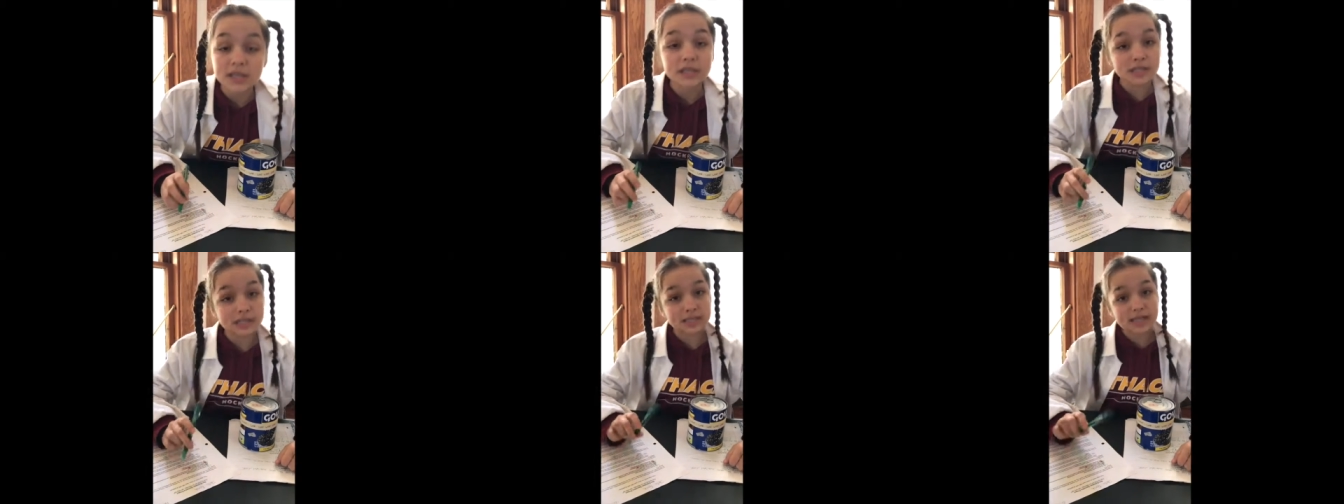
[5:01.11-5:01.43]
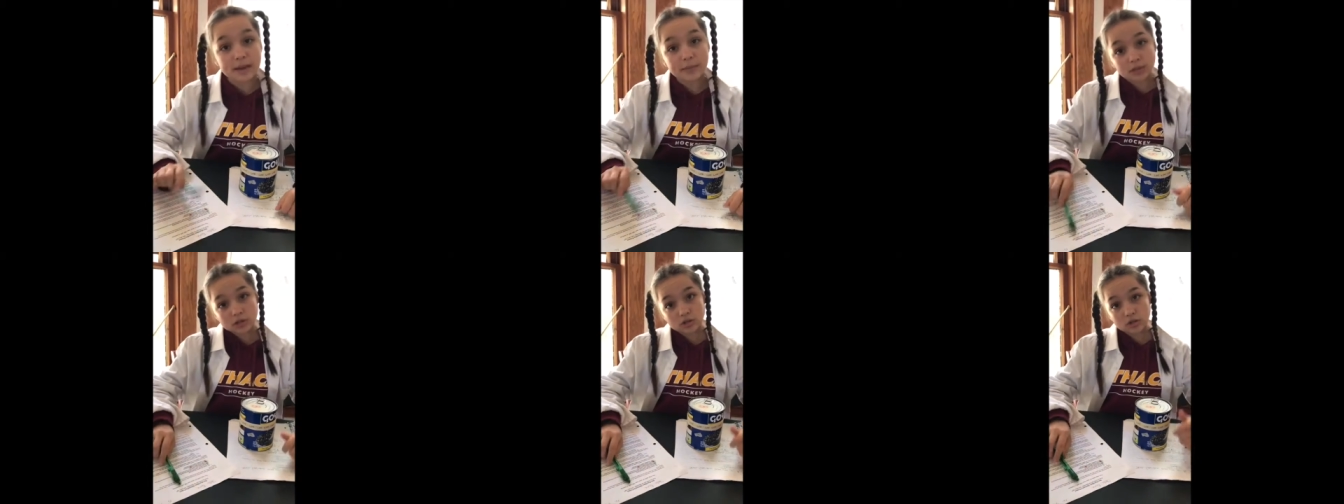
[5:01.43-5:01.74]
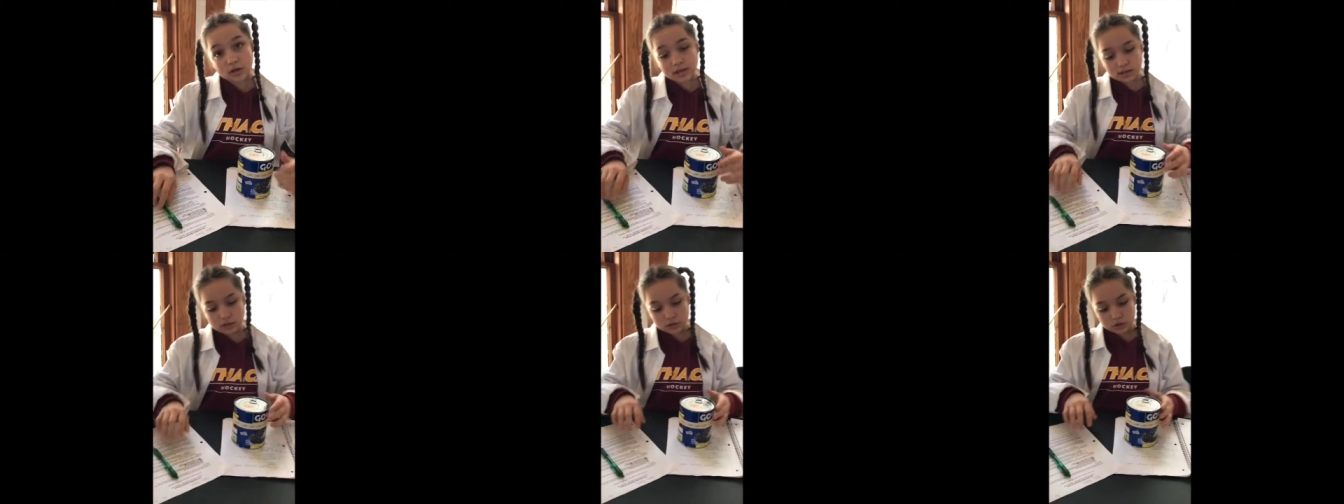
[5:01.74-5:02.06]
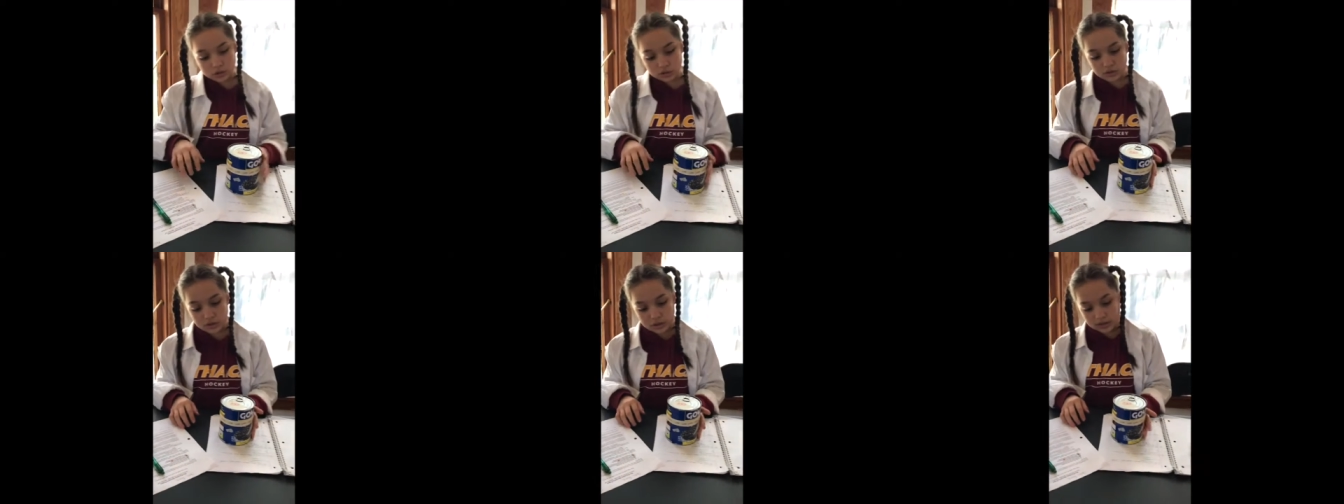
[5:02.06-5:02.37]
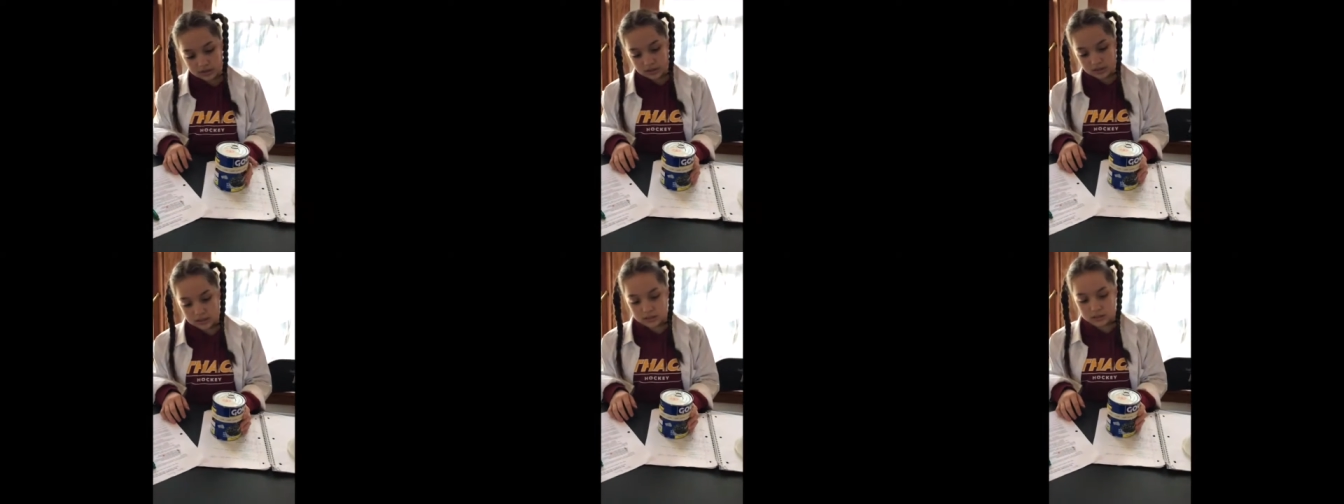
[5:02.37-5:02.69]
To demonstrate the truth
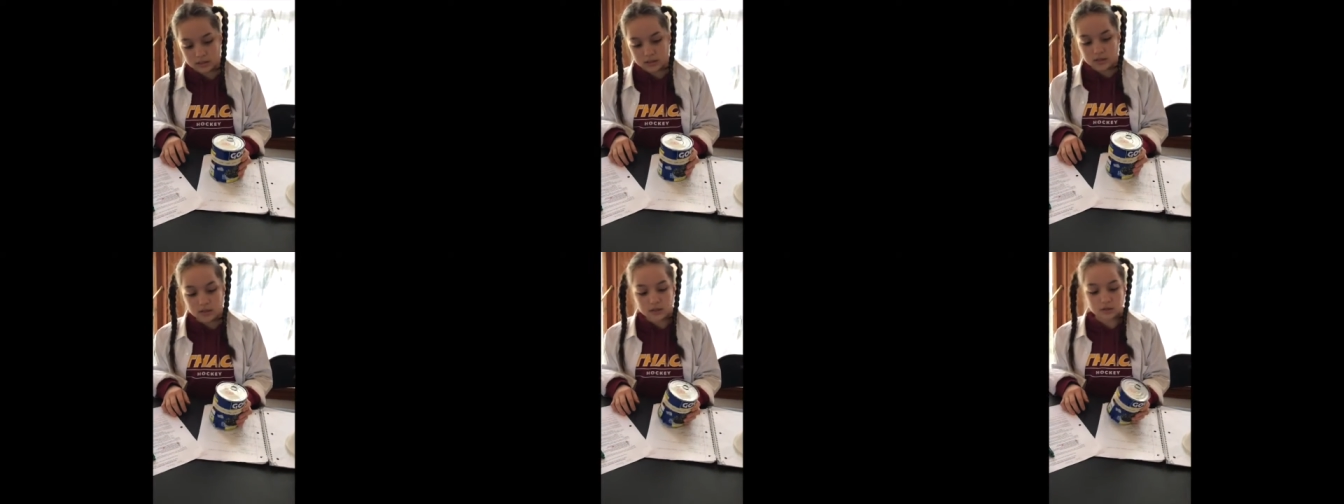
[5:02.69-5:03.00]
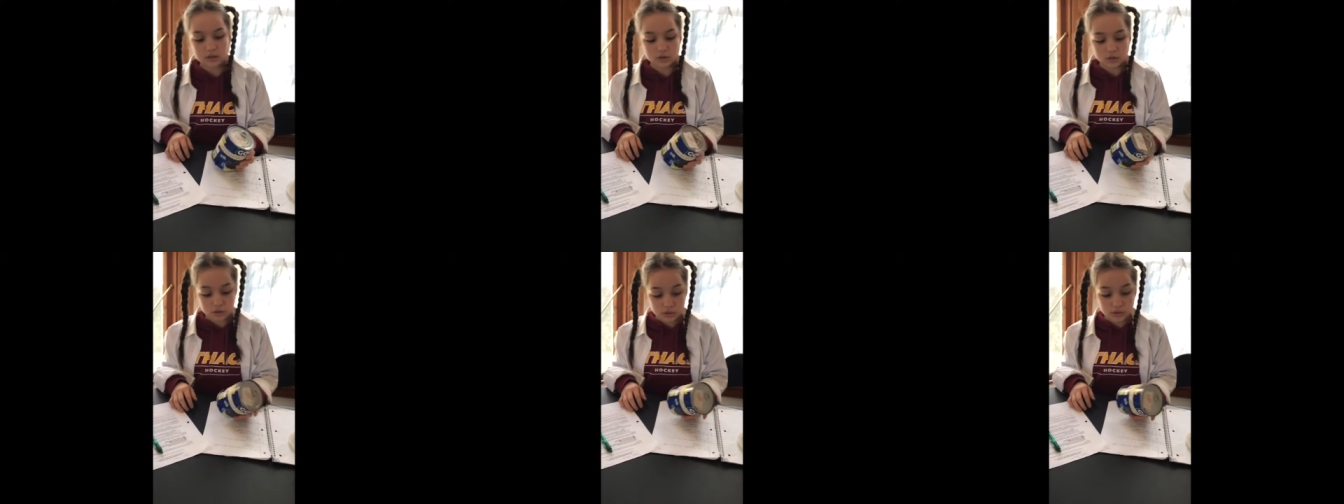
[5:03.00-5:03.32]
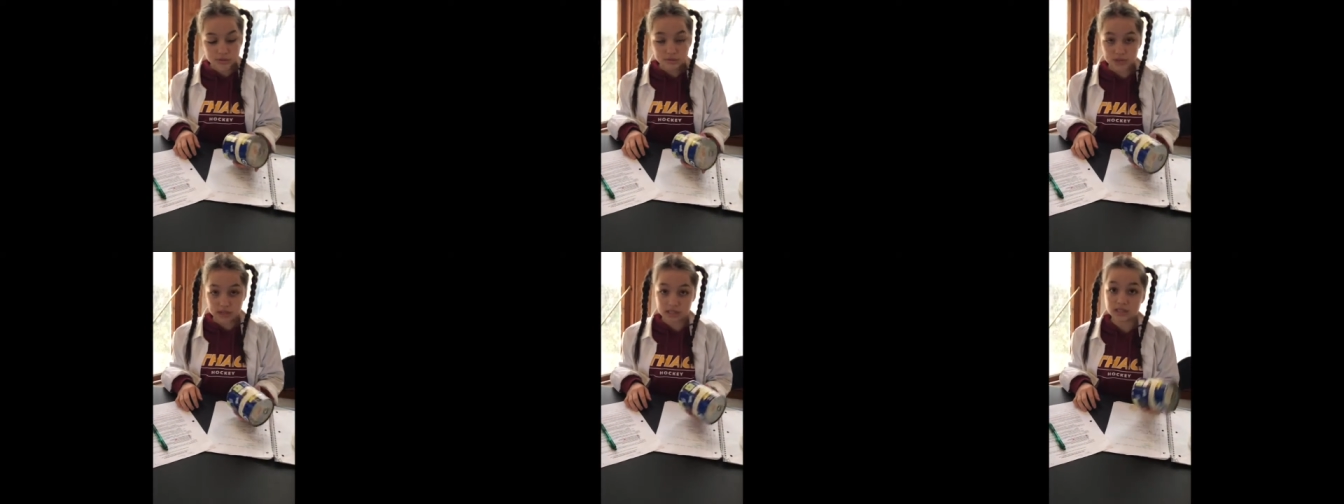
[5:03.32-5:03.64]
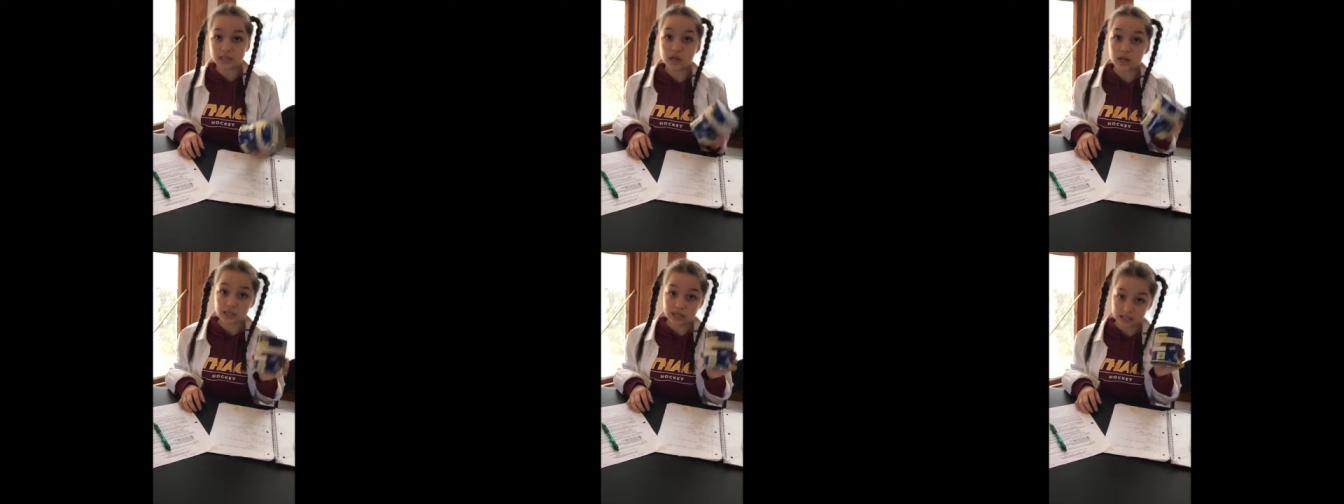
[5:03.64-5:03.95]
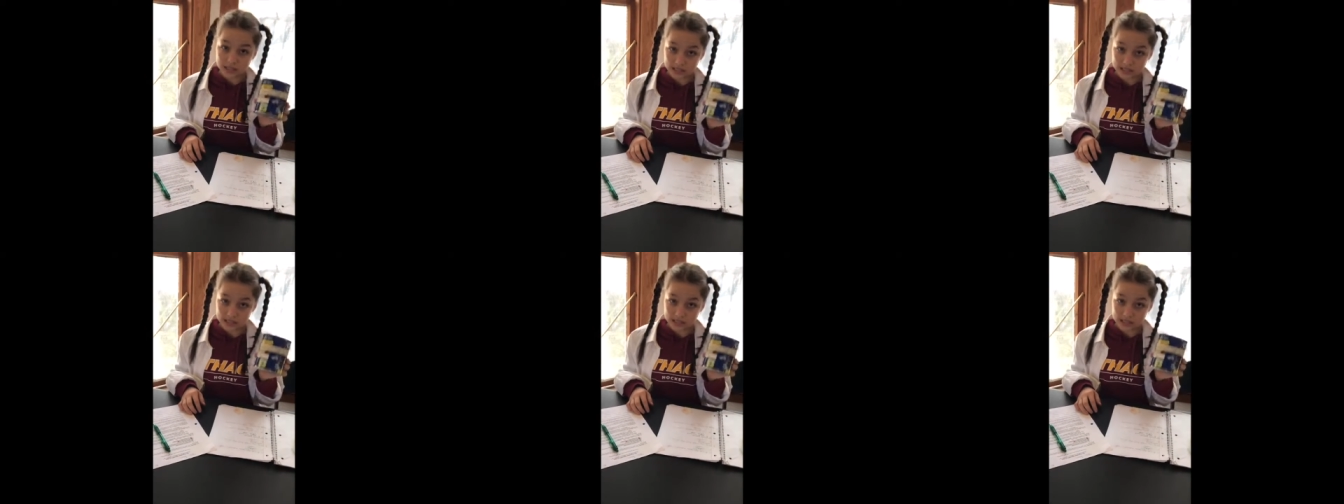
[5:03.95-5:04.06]
of this on a